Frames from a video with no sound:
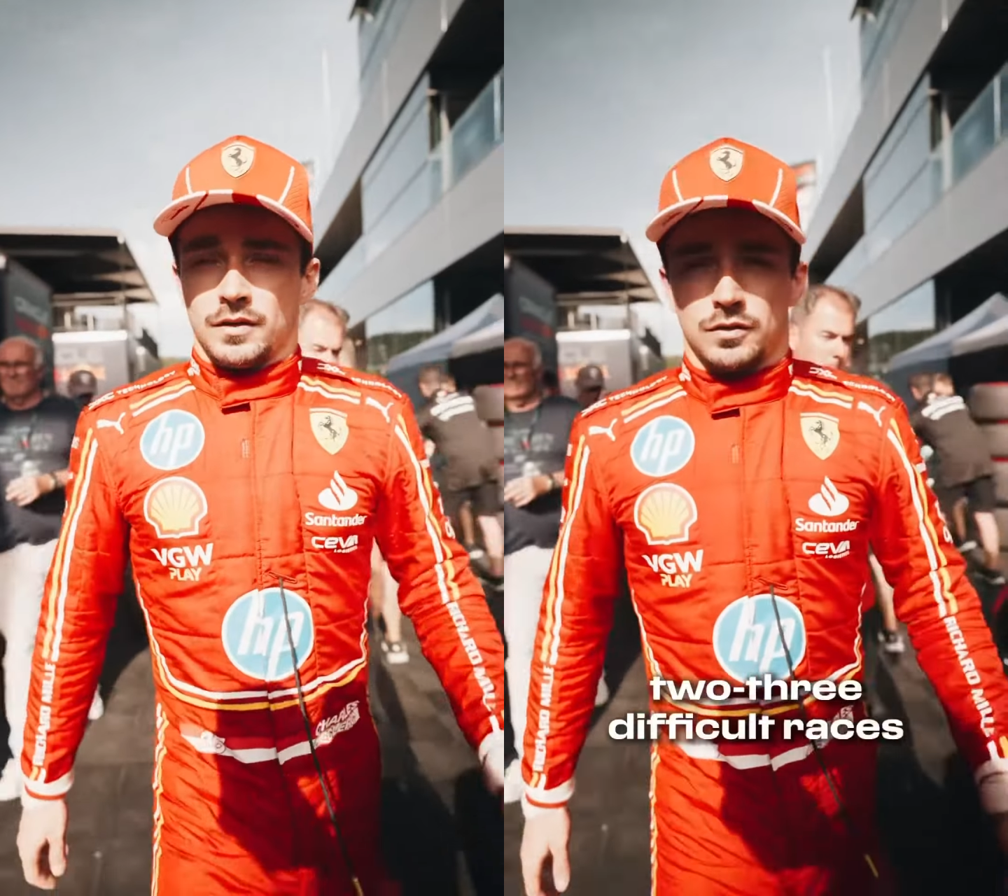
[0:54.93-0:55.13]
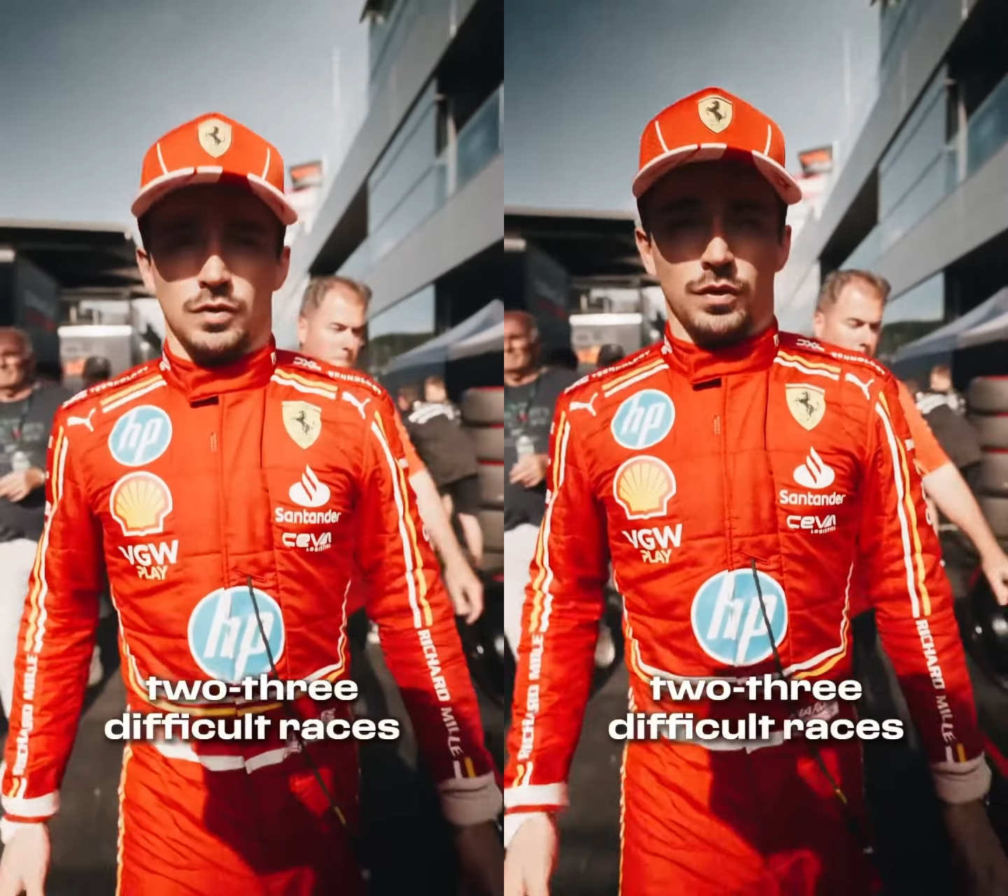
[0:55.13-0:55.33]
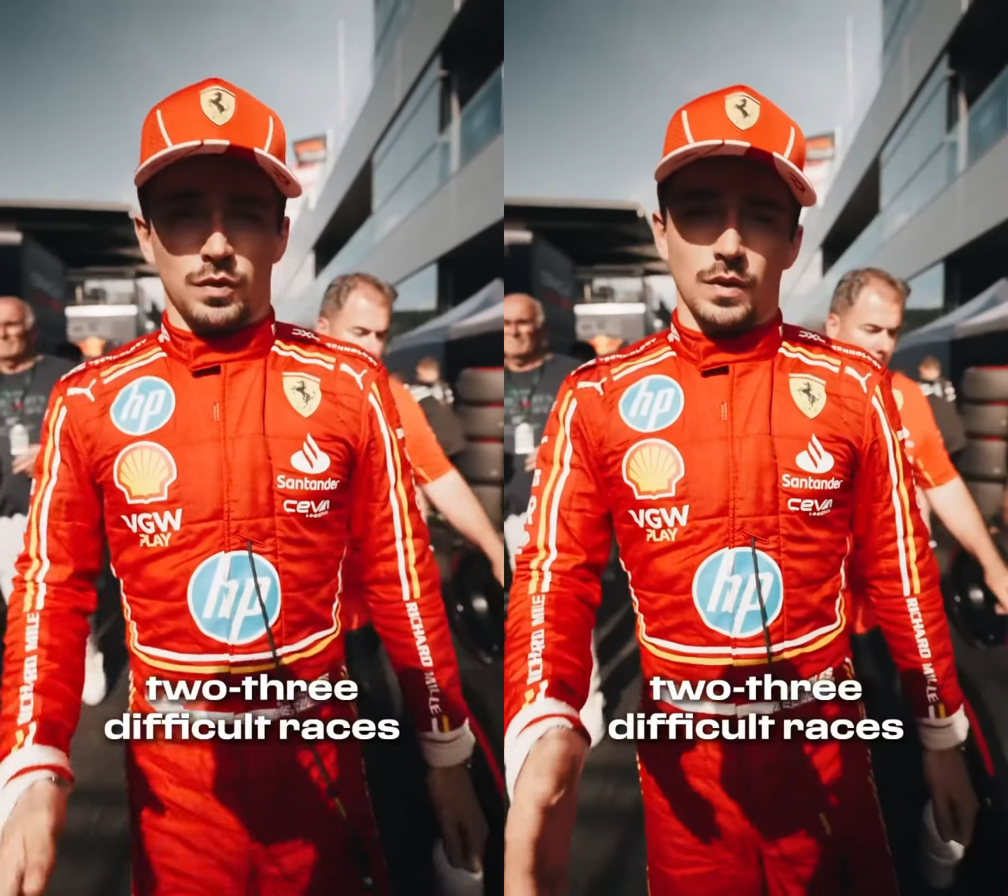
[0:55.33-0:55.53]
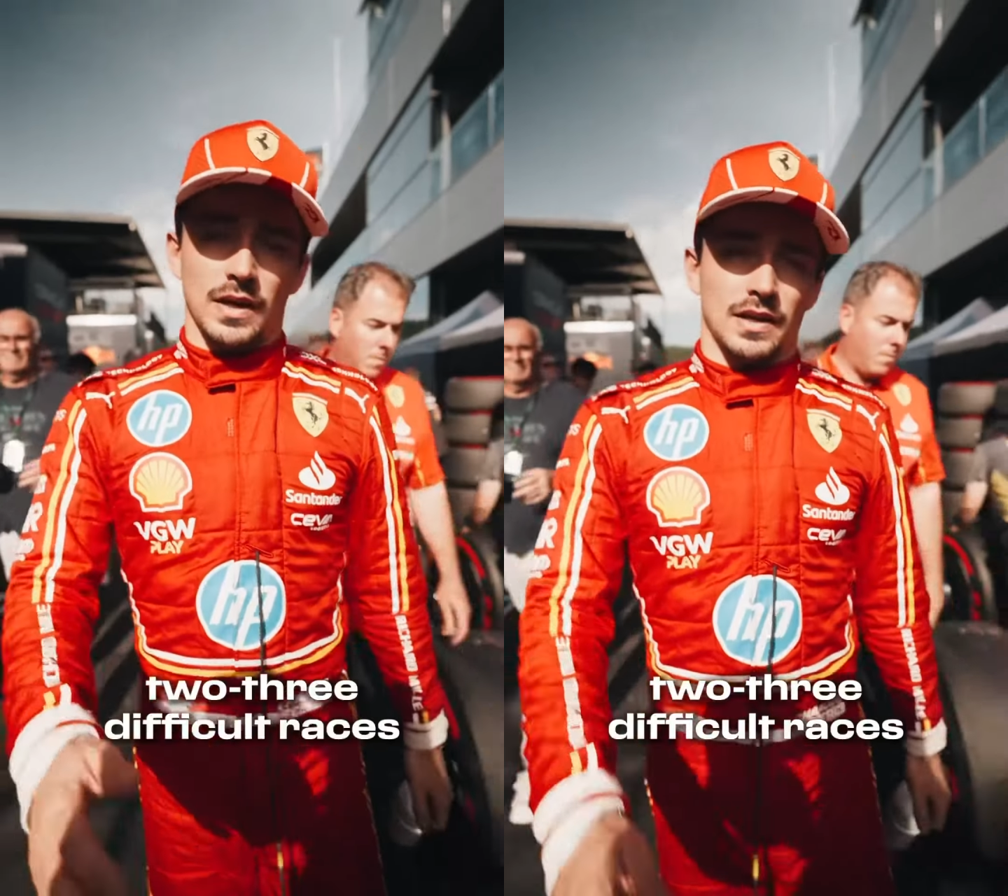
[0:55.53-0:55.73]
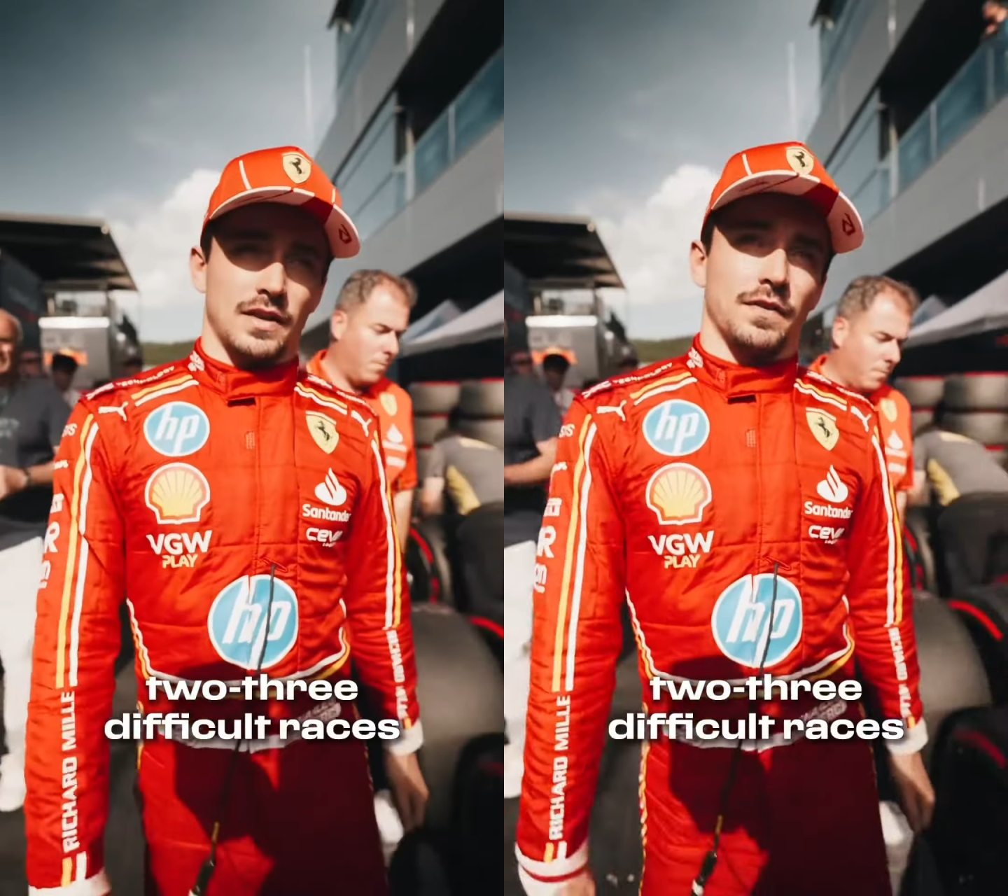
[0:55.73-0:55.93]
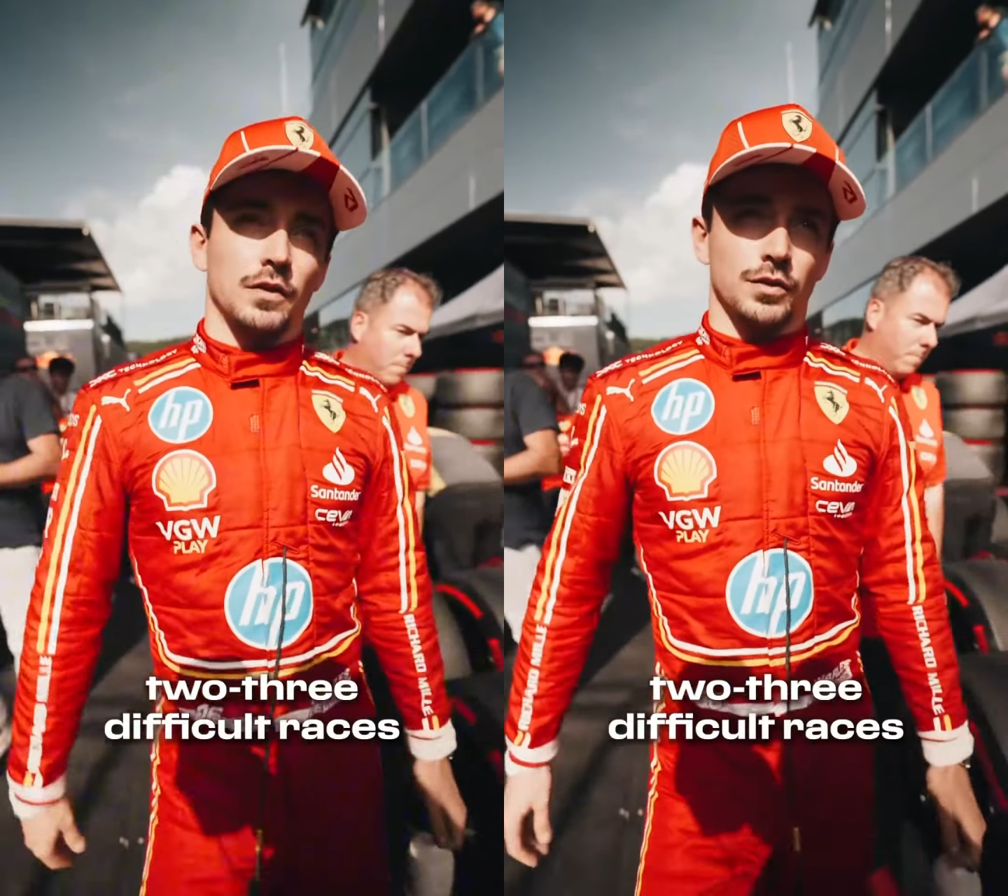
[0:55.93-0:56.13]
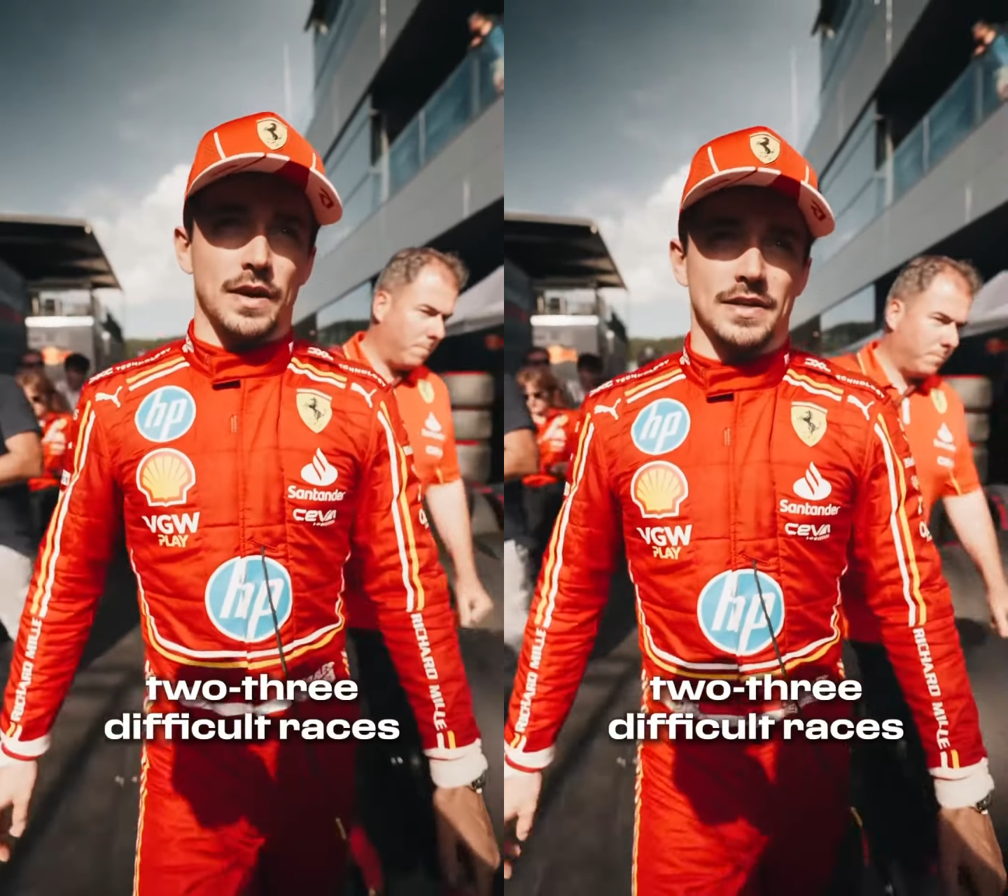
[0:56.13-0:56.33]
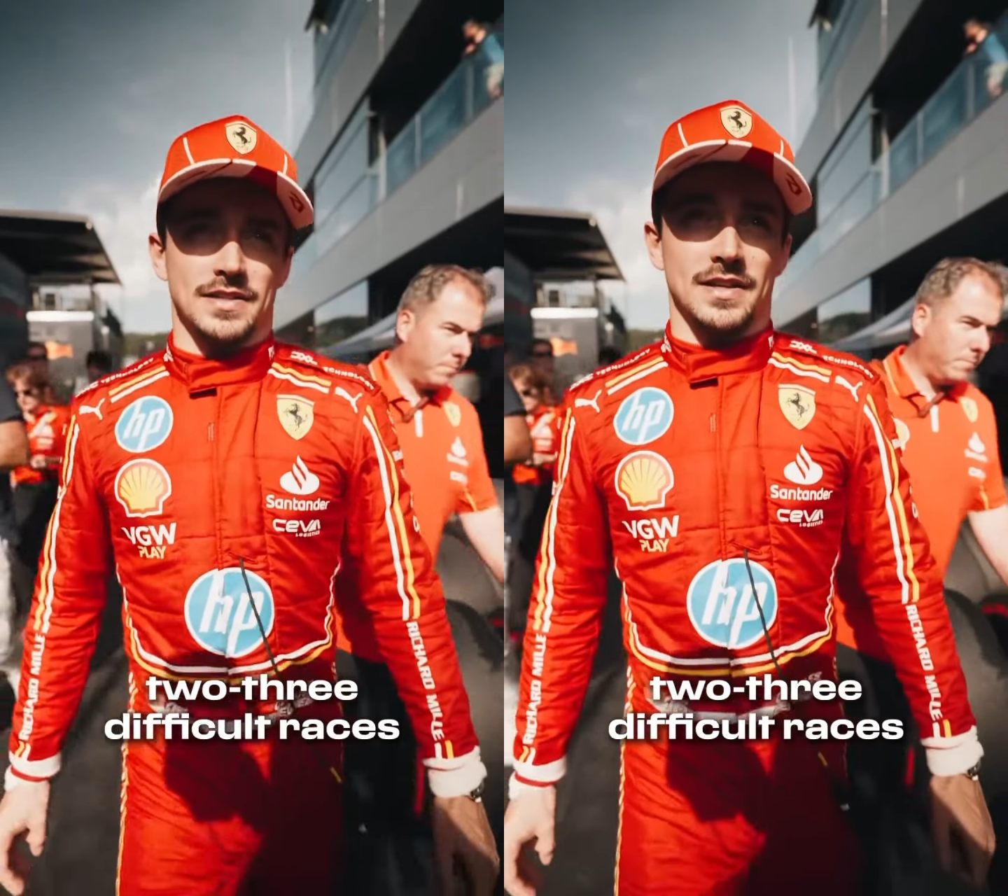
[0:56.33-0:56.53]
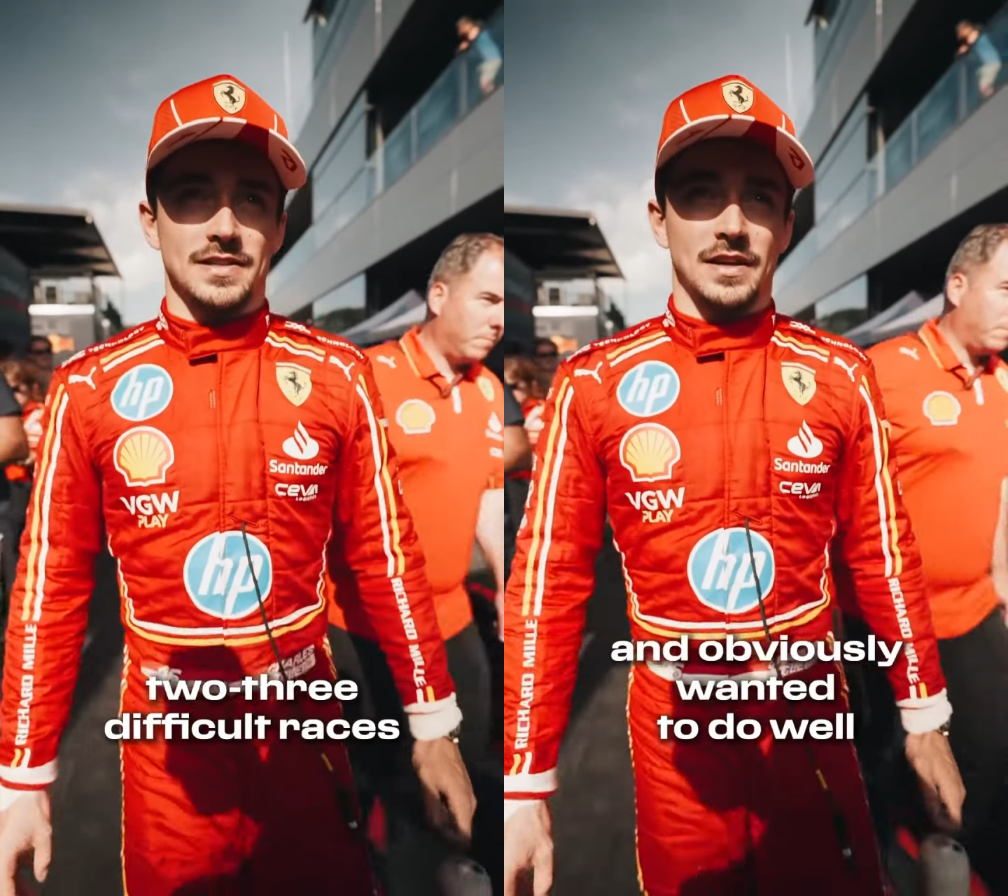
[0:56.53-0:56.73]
two, three difficult races and